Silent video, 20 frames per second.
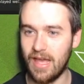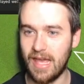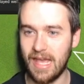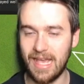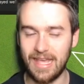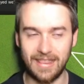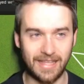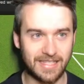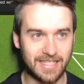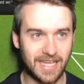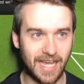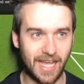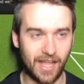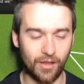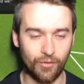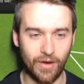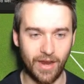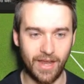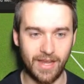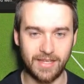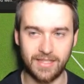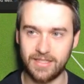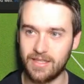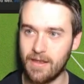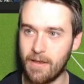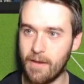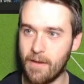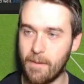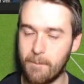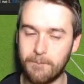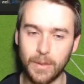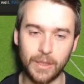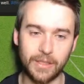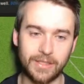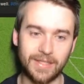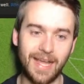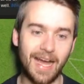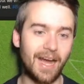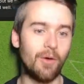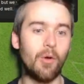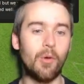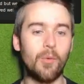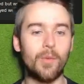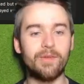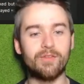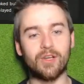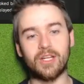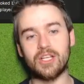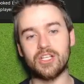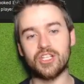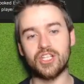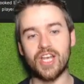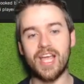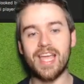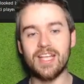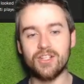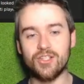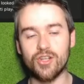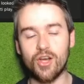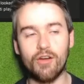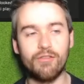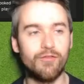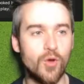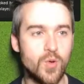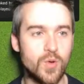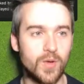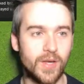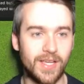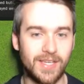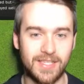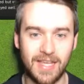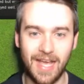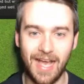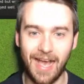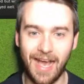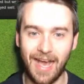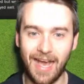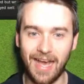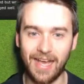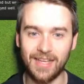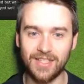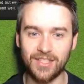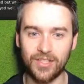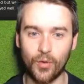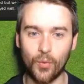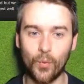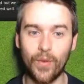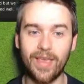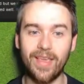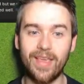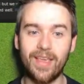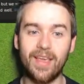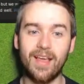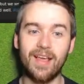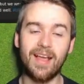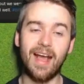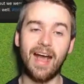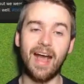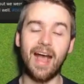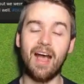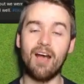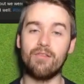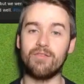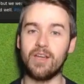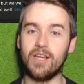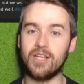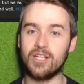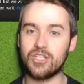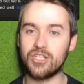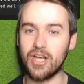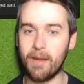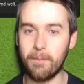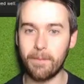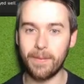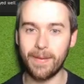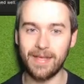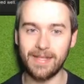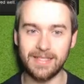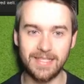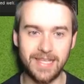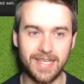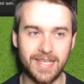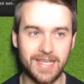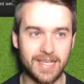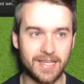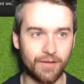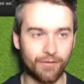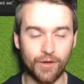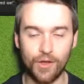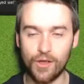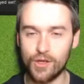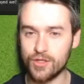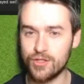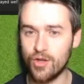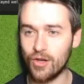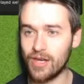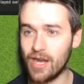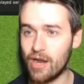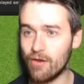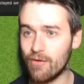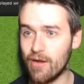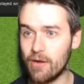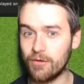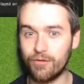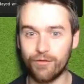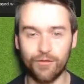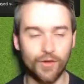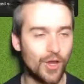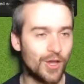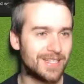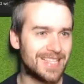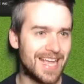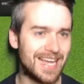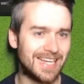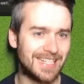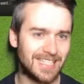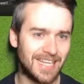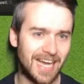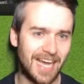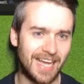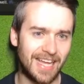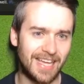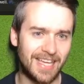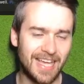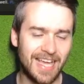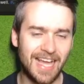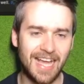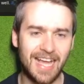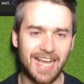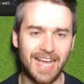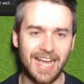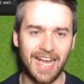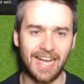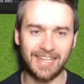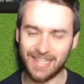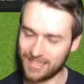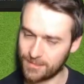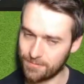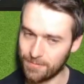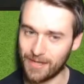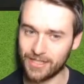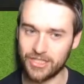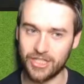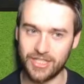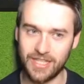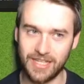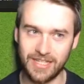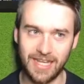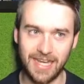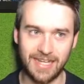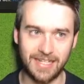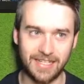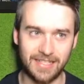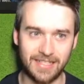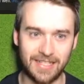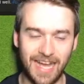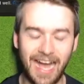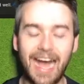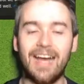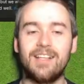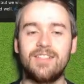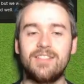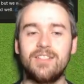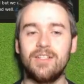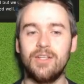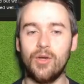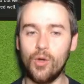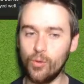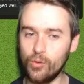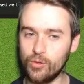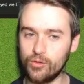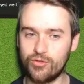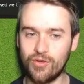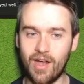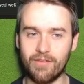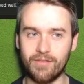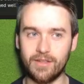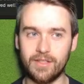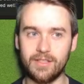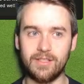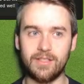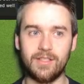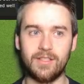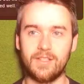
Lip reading: in the title race. But now we've got to change our focus as we have a Champions League first knockout round, first leg tie against Manchester United at Old Trafford.